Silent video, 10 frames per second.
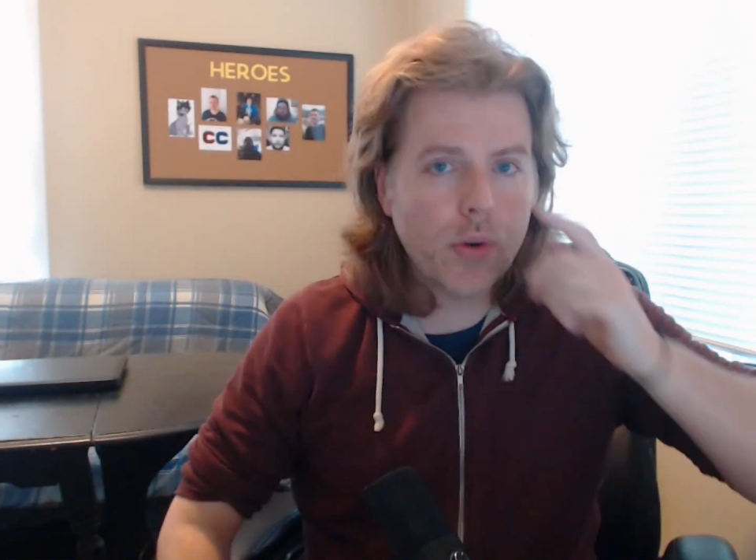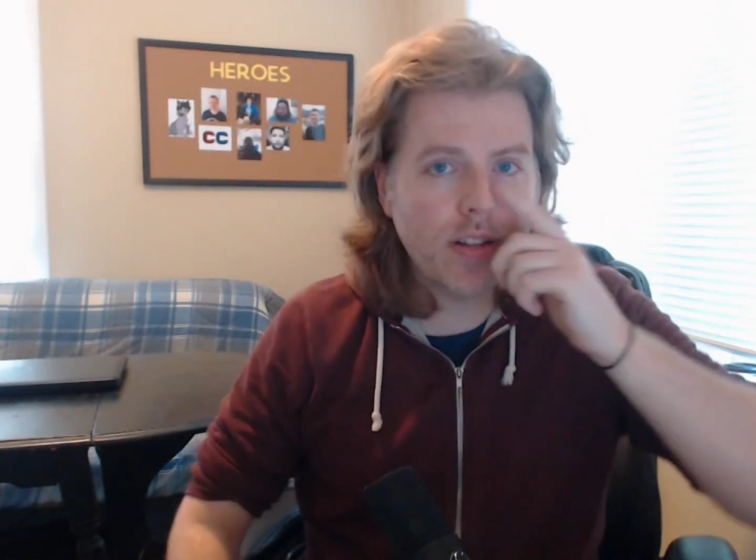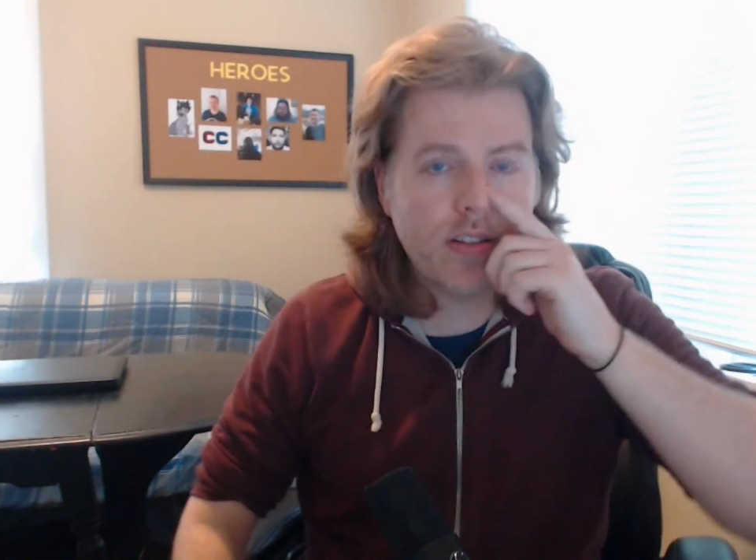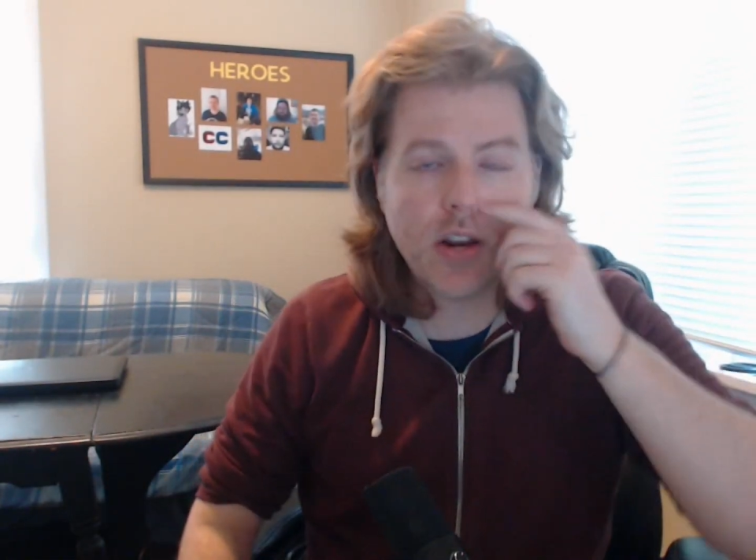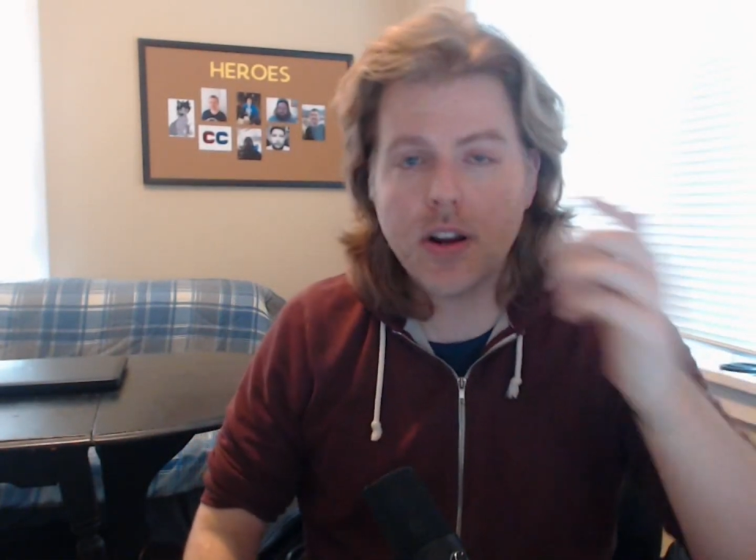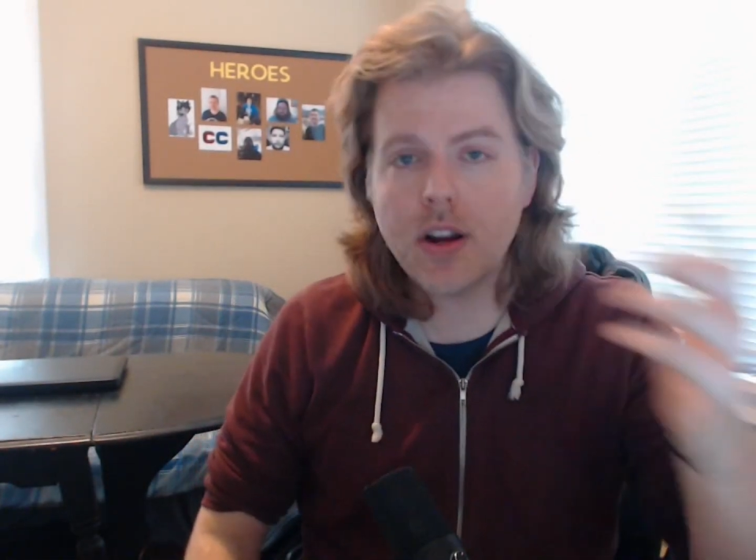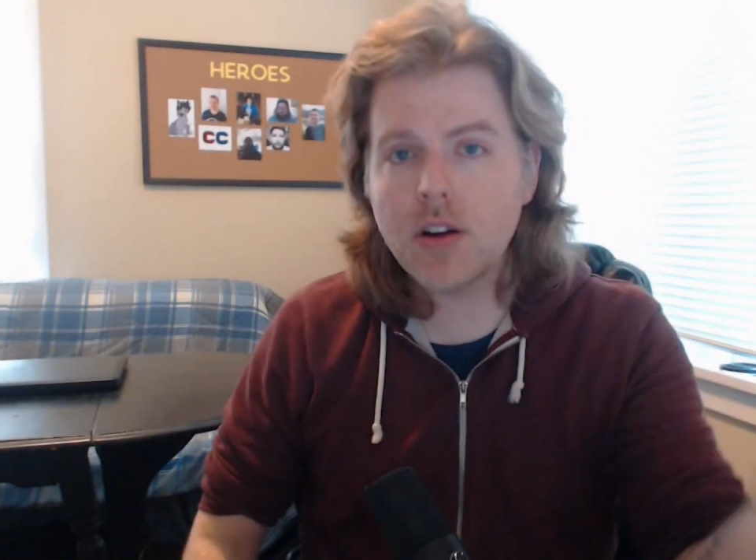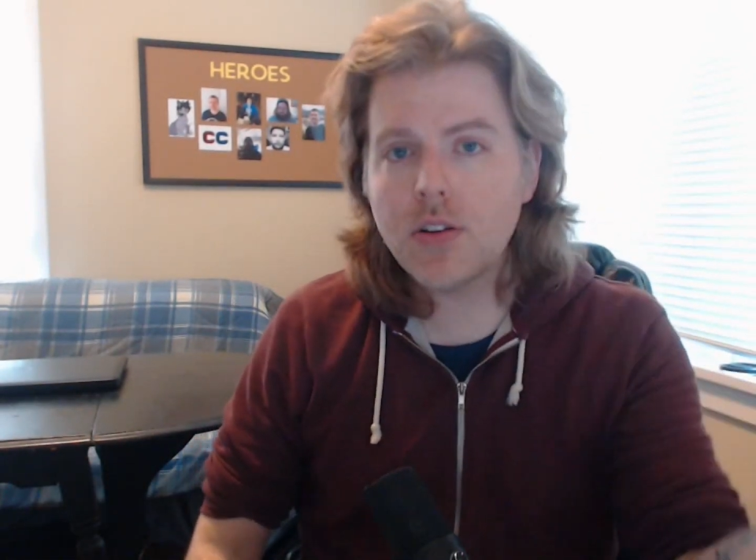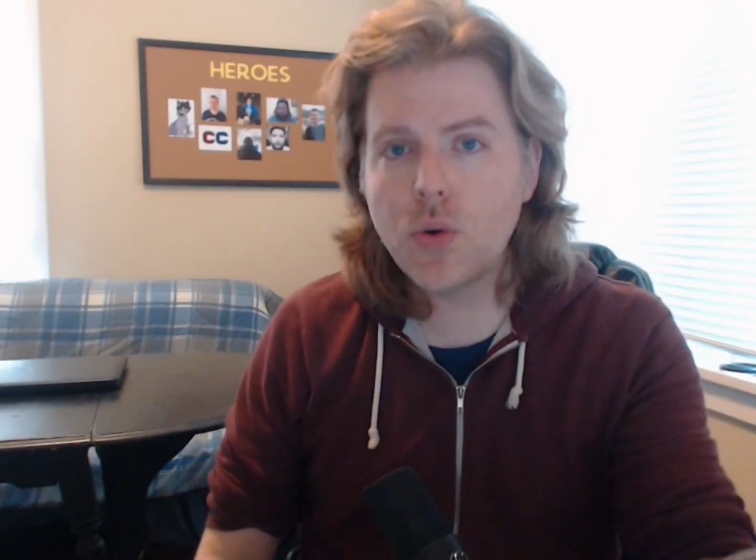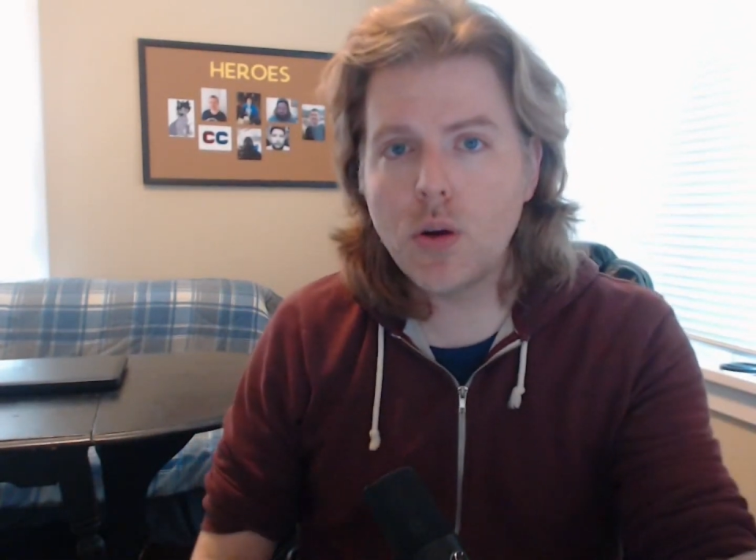
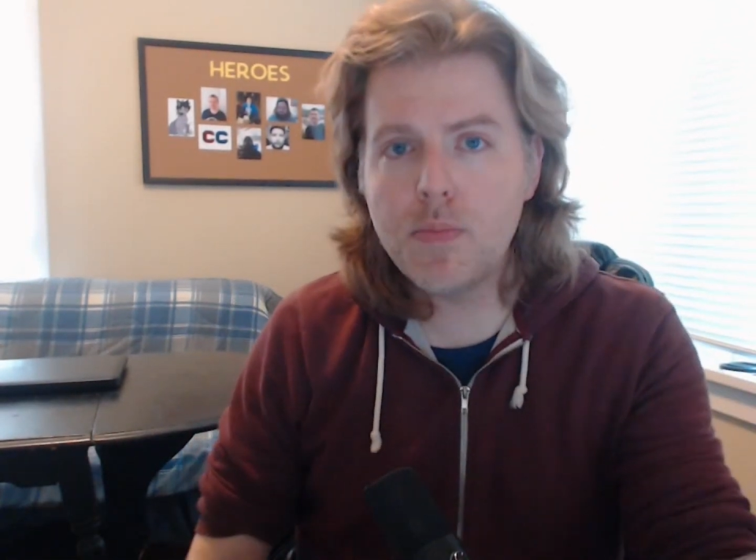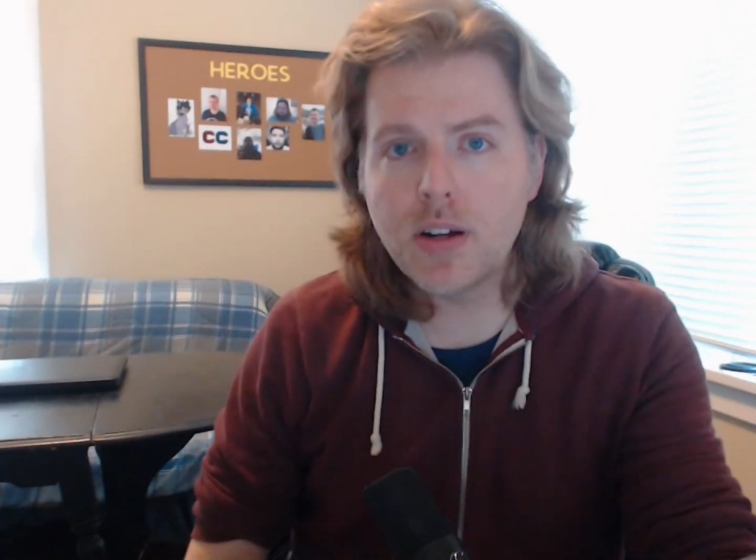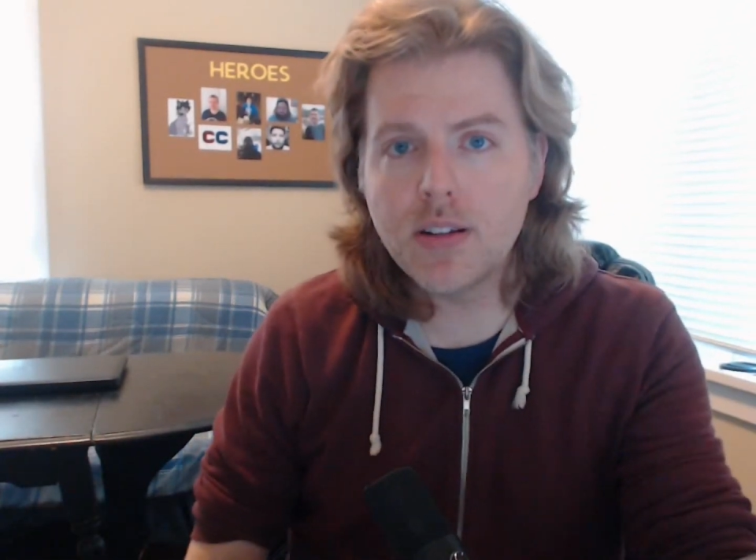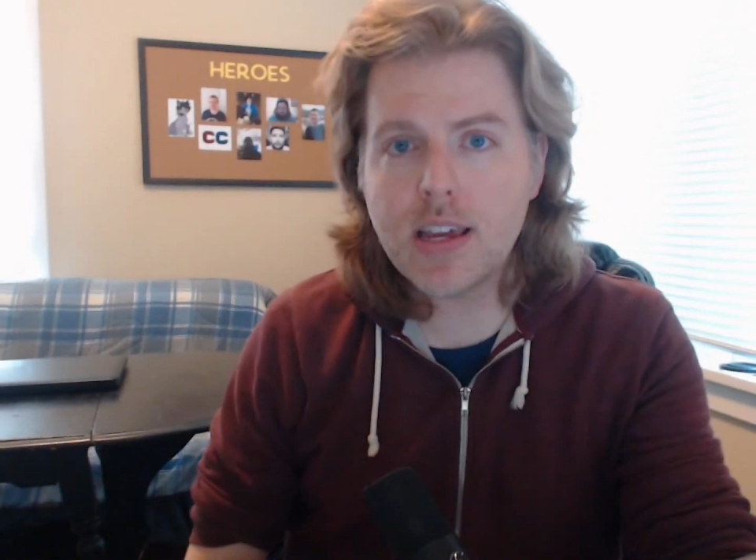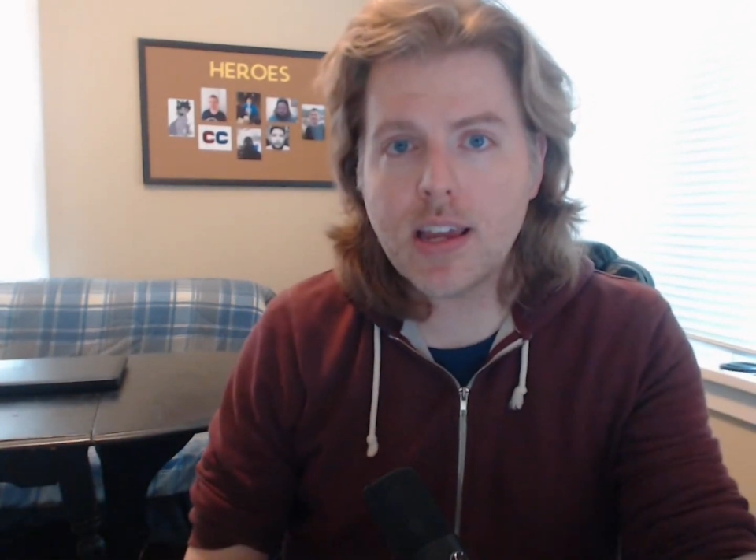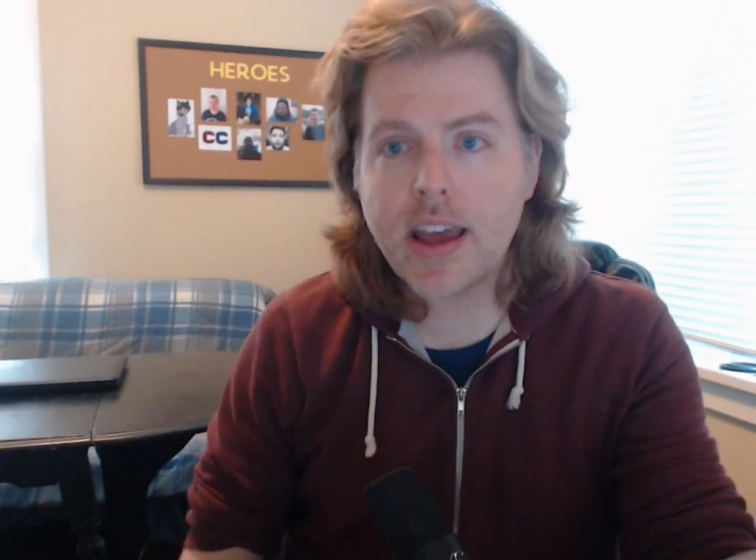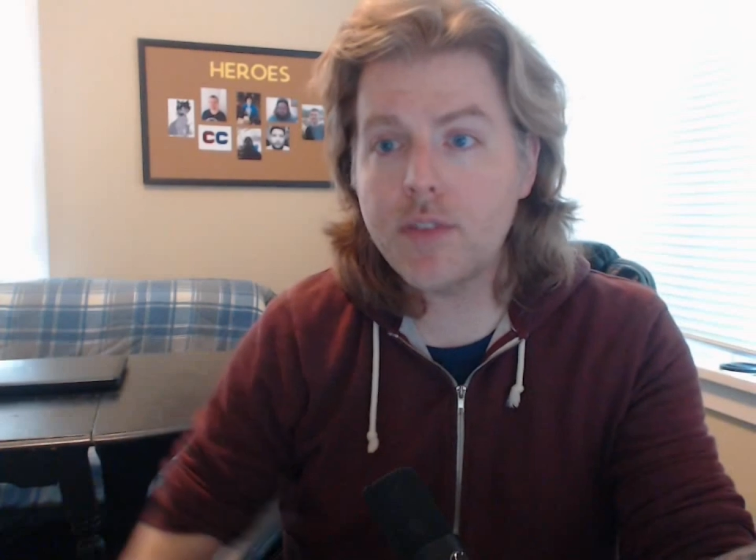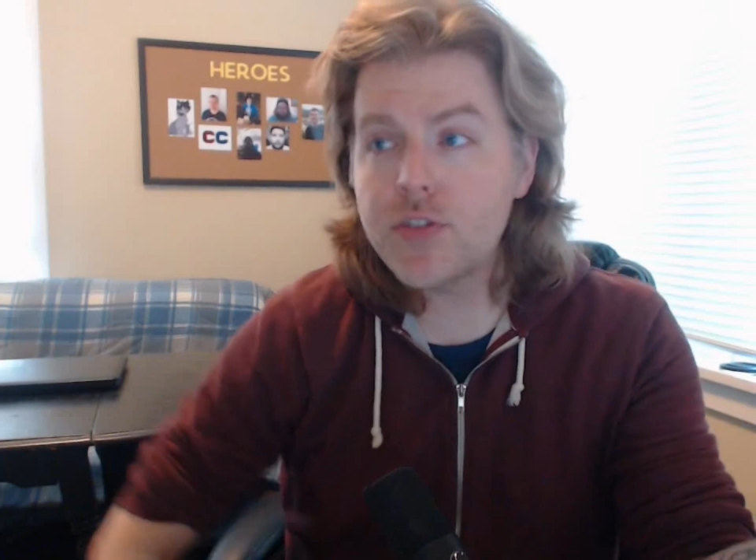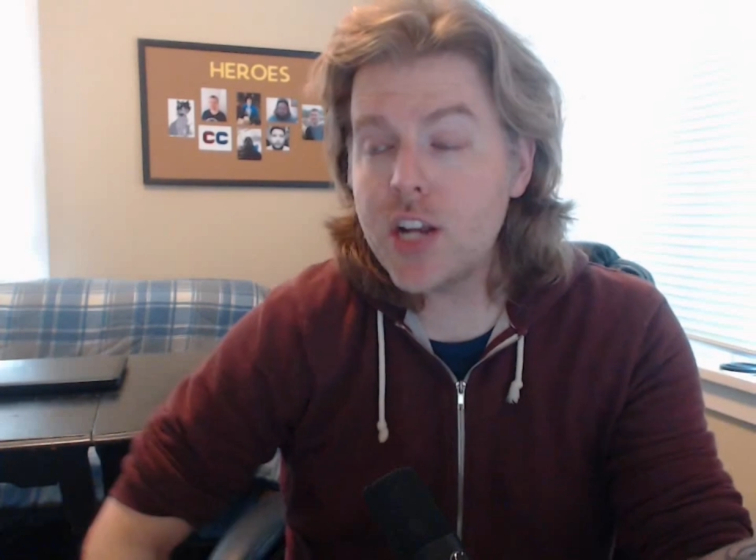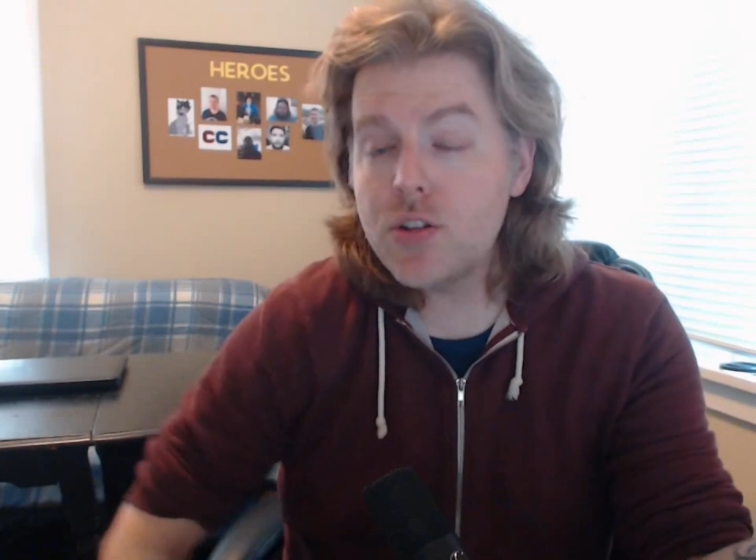interior to a building and
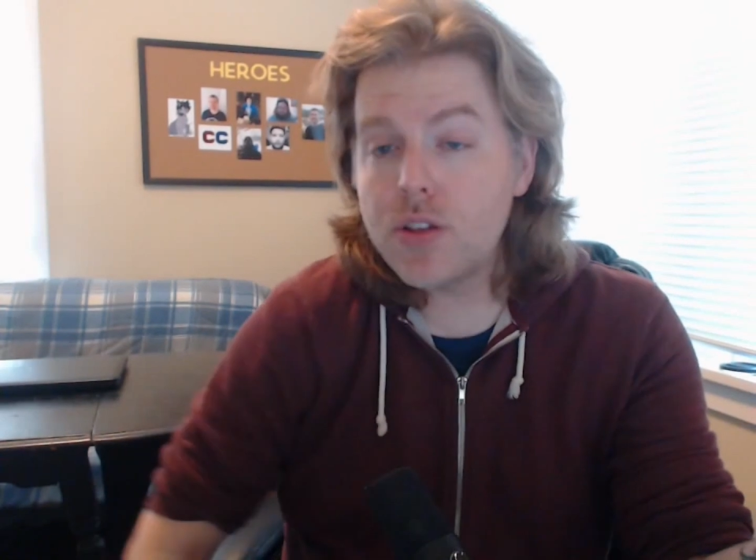I've changed